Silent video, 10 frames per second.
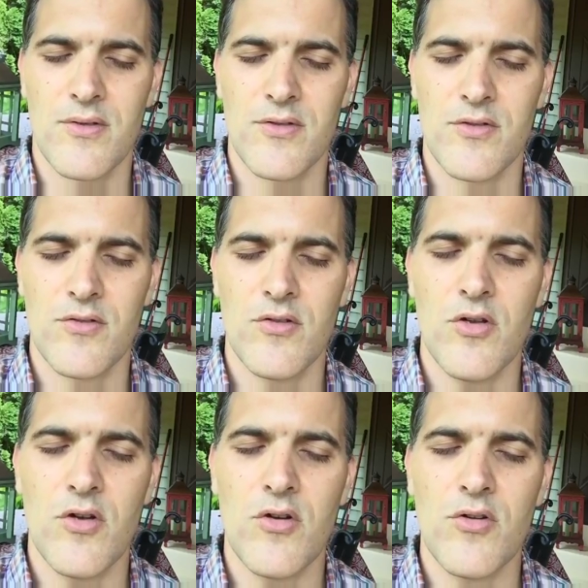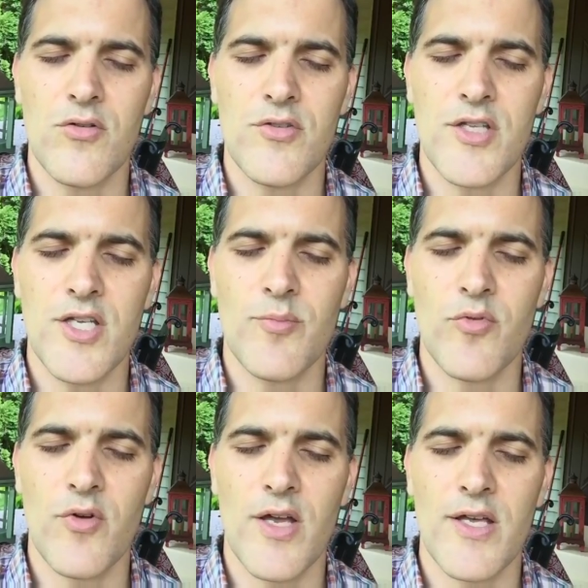Slow deep
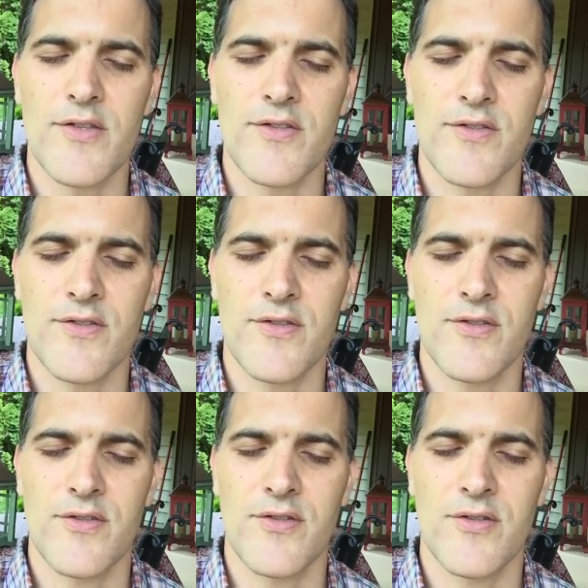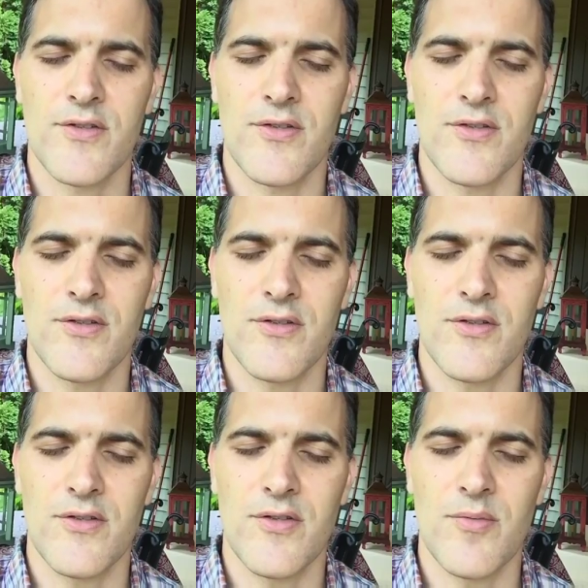breaths
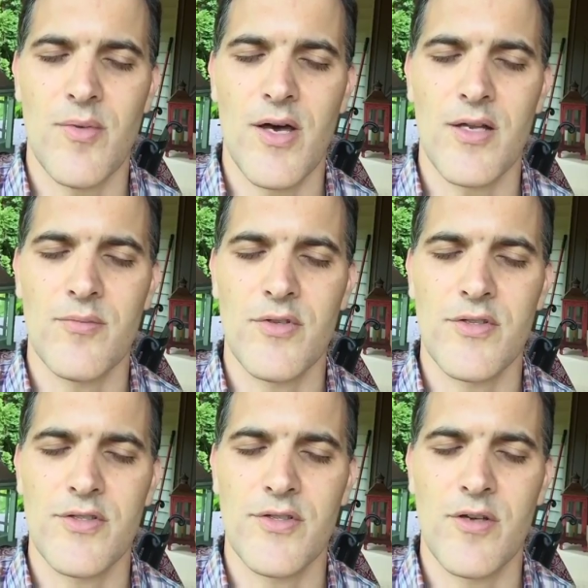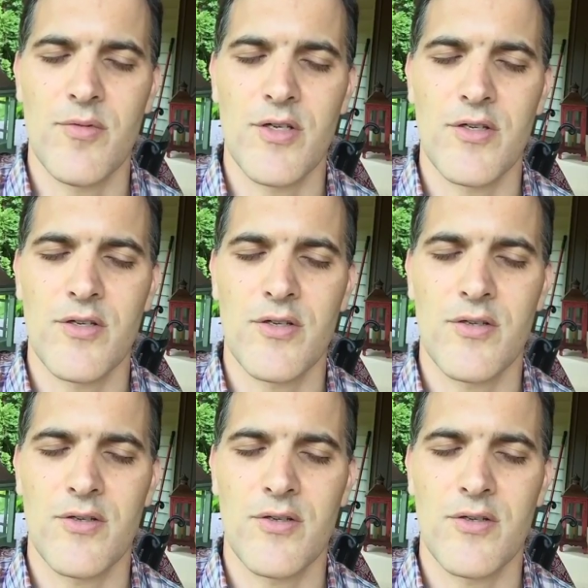to the bottom of the stomach.